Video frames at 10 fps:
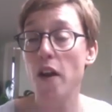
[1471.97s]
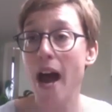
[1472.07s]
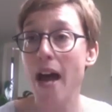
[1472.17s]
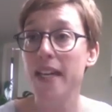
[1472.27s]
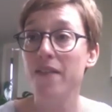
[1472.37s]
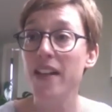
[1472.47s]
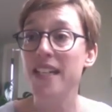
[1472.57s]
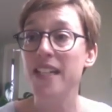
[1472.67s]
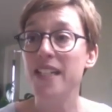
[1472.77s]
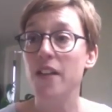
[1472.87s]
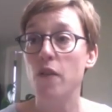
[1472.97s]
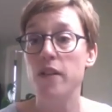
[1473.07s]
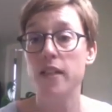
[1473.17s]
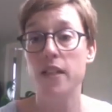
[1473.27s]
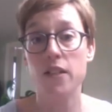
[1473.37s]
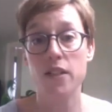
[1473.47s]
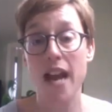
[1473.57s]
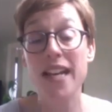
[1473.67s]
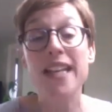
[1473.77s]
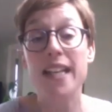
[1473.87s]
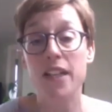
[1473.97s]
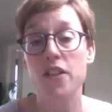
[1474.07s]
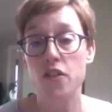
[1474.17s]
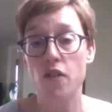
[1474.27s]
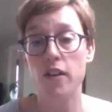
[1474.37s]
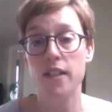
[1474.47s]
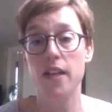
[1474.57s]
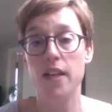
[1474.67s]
And if they did give you anything constructive,